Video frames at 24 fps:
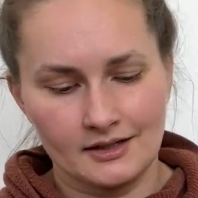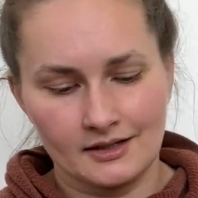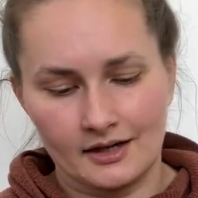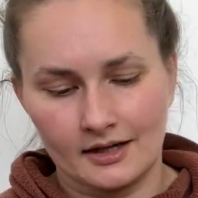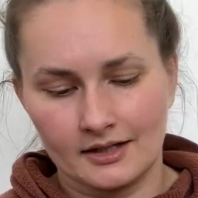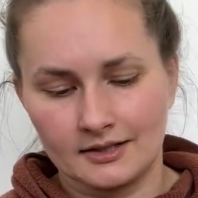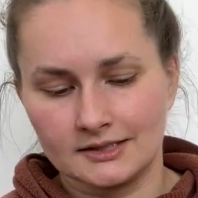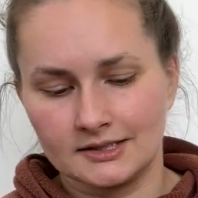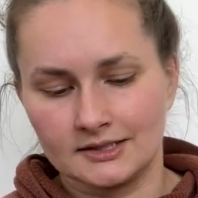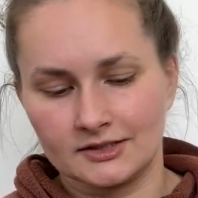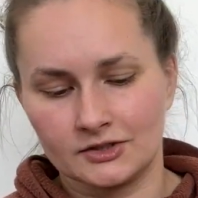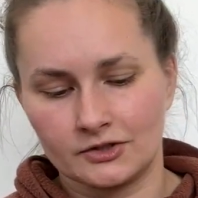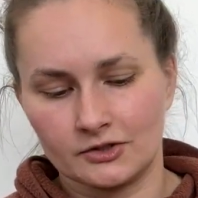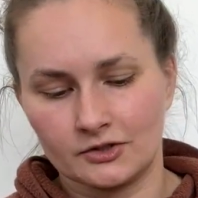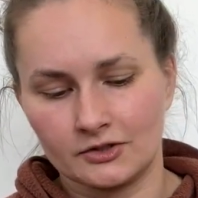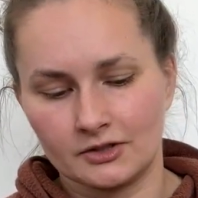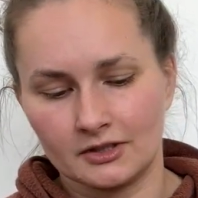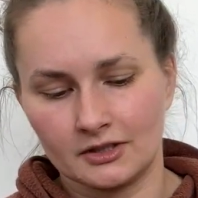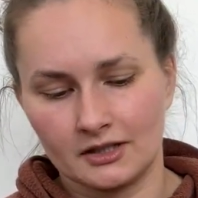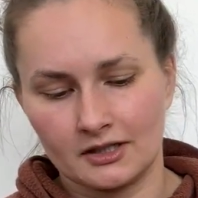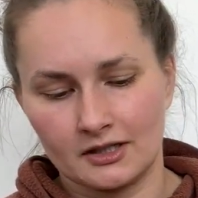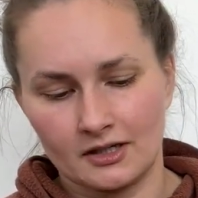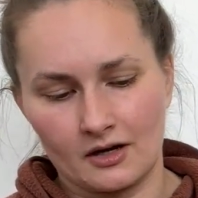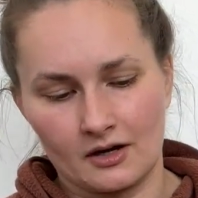
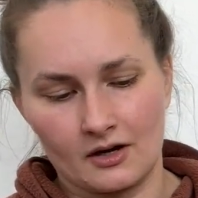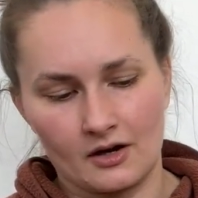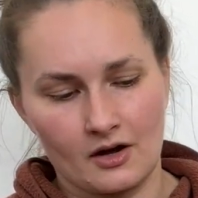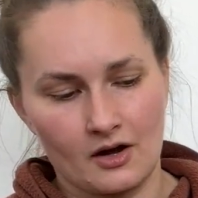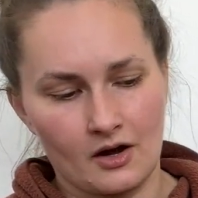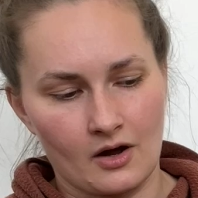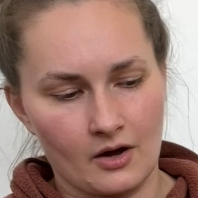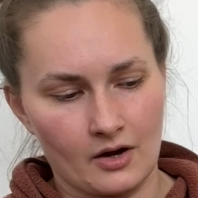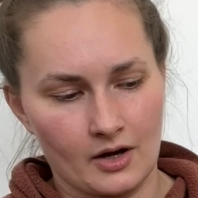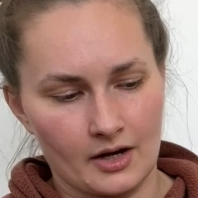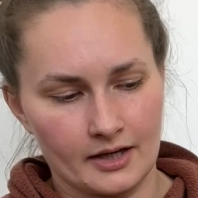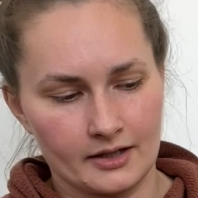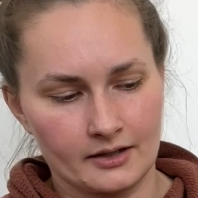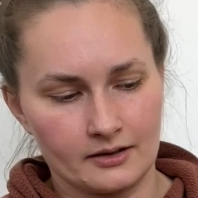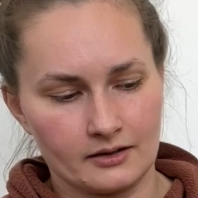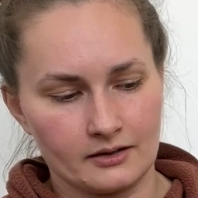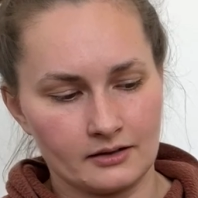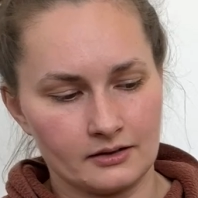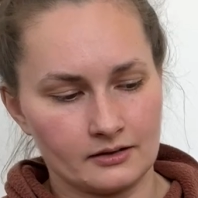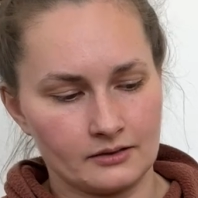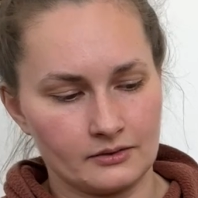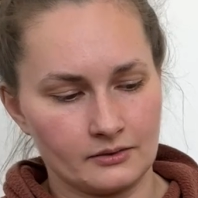uncertain on